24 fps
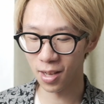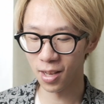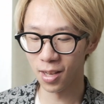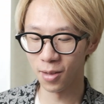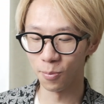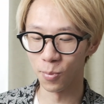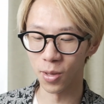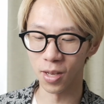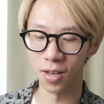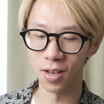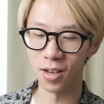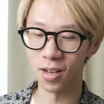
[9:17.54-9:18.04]

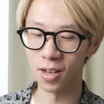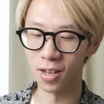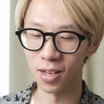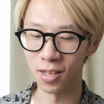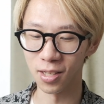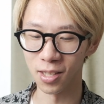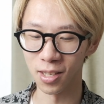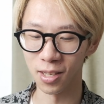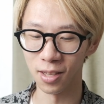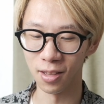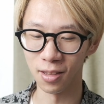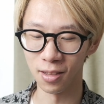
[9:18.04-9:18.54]

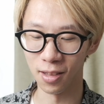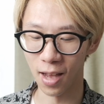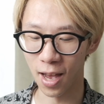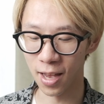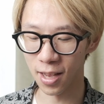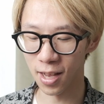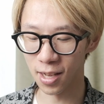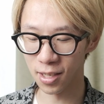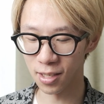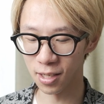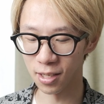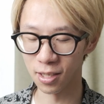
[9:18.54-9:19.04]
Because I
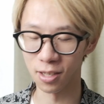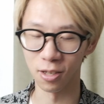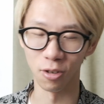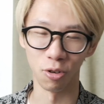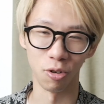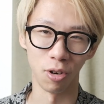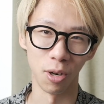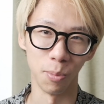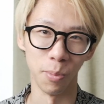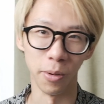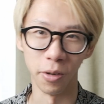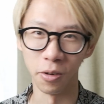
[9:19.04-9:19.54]
guess this
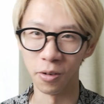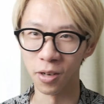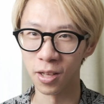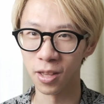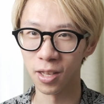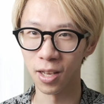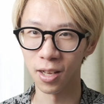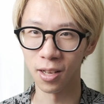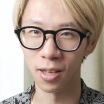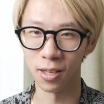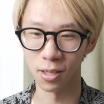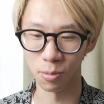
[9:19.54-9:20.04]
durability
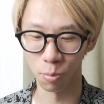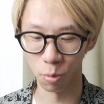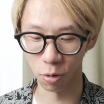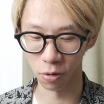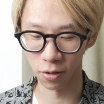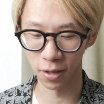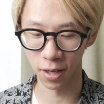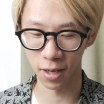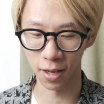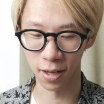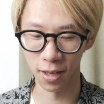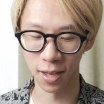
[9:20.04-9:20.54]
thing is more
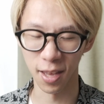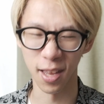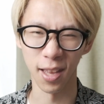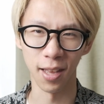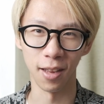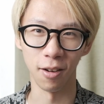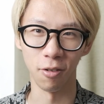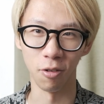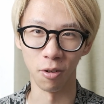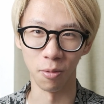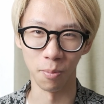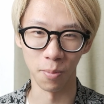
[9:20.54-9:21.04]
like a
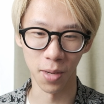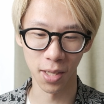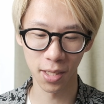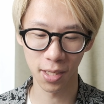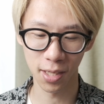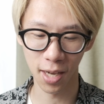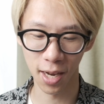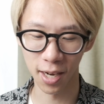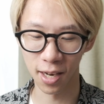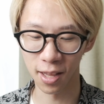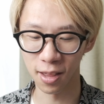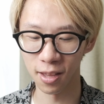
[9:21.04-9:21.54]
hit or miss
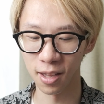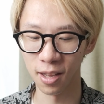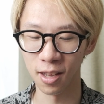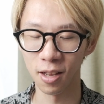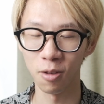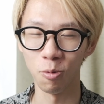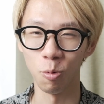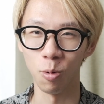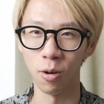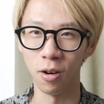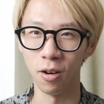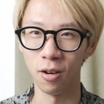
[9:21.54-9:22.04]
kind of
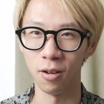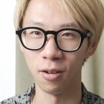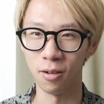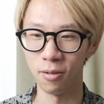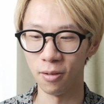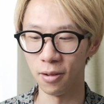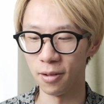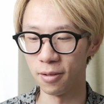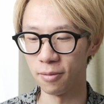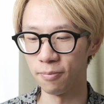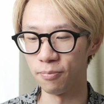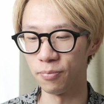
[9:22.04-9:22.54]
thing, where
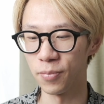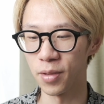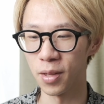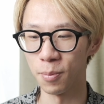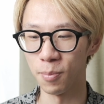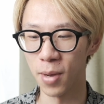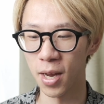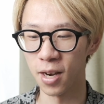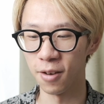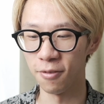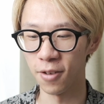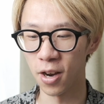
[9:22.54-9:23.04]
the
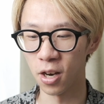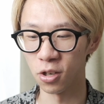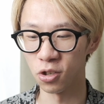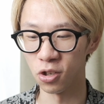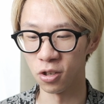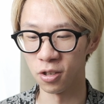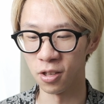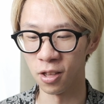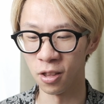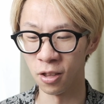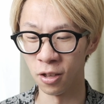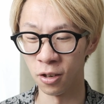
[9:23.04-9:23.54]

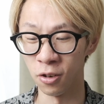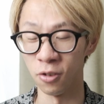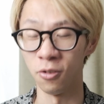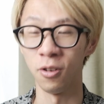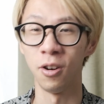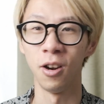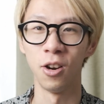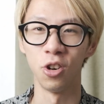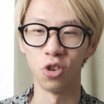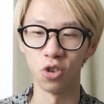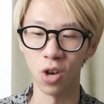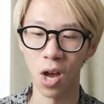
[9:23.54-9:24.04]
manufacturer did their
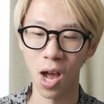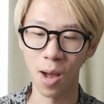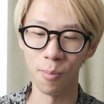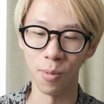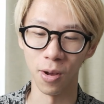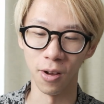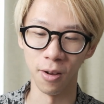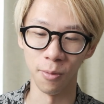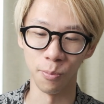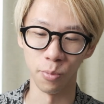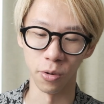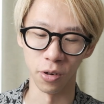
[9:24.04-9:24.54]
job
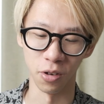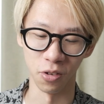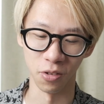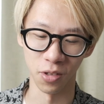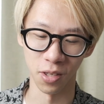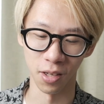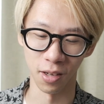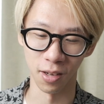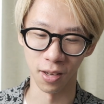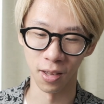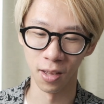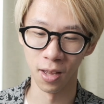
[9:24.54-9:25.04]
of
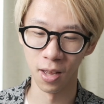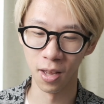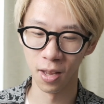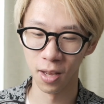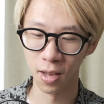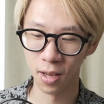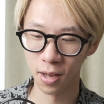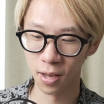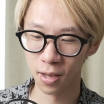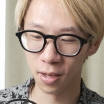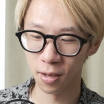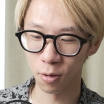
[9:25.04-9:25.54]
producing
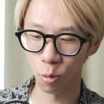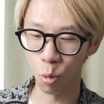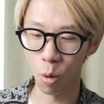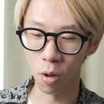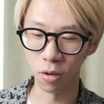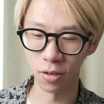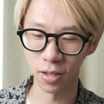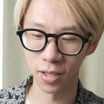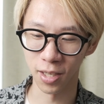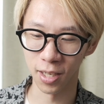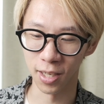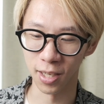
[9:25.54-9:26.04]

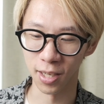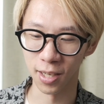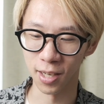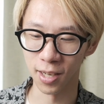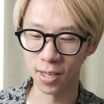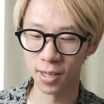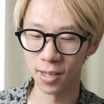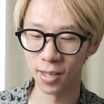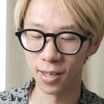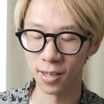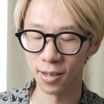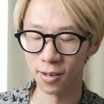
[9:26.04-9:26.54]
quality
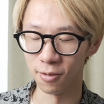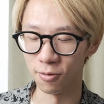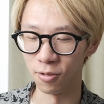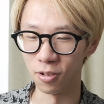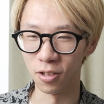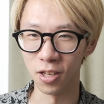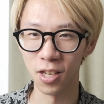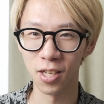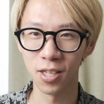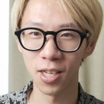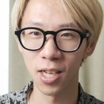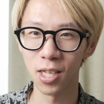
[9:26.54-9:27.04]

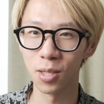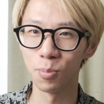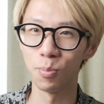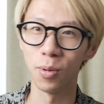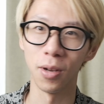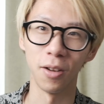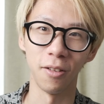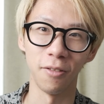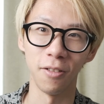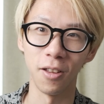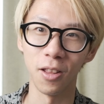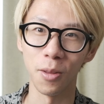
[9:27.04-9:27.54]
releases,
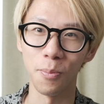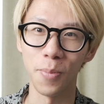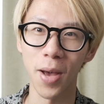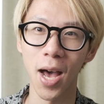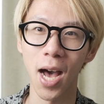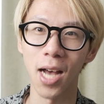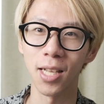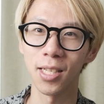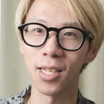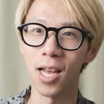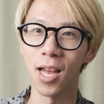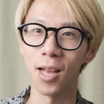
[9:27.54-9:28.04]
but in the
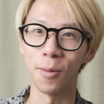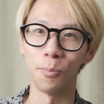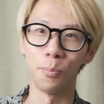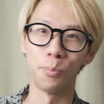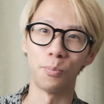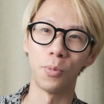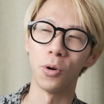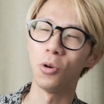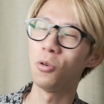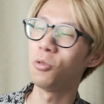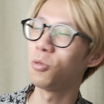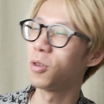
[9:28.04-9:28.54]
past I
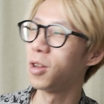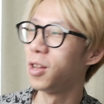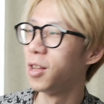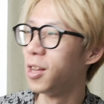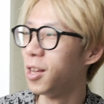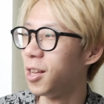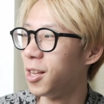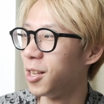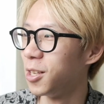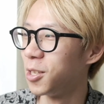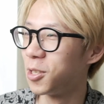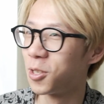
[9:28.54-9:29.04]
broke
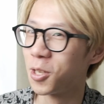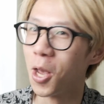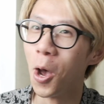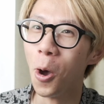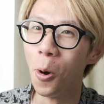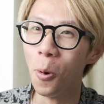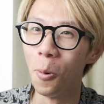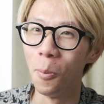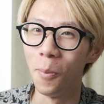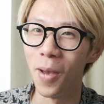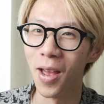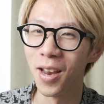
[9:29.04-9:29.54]

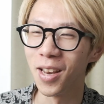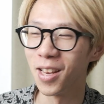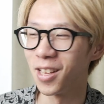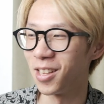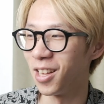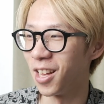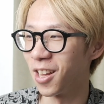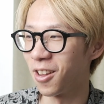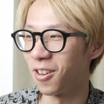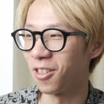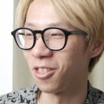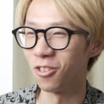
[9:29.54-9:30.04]
so many,
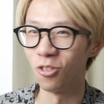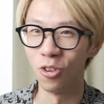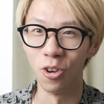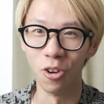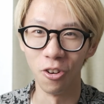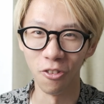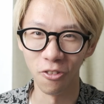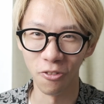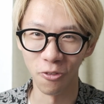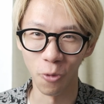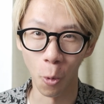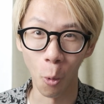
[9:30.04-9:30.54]
like 3
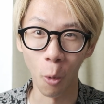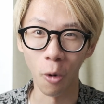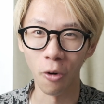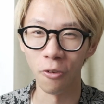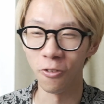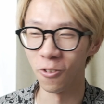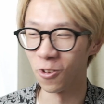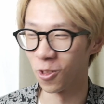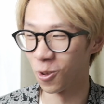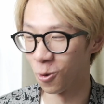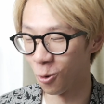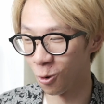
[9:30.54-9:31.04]
or 4
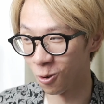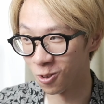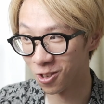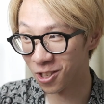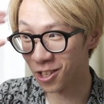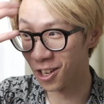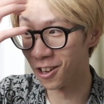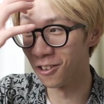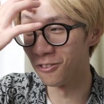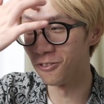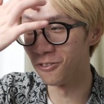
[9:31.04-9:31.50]
over the course of